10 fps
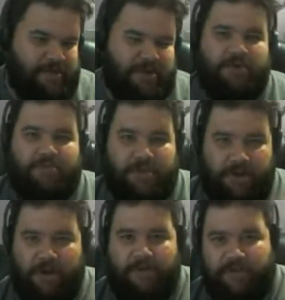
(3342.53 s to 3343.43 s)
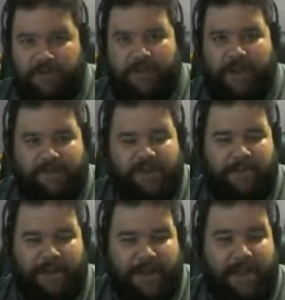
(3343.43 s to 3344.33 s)
So, obviously the next
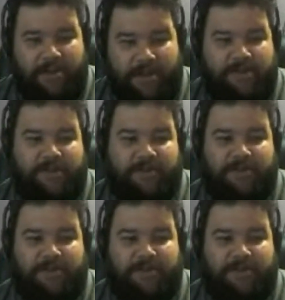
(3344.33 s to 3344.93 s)
comment down is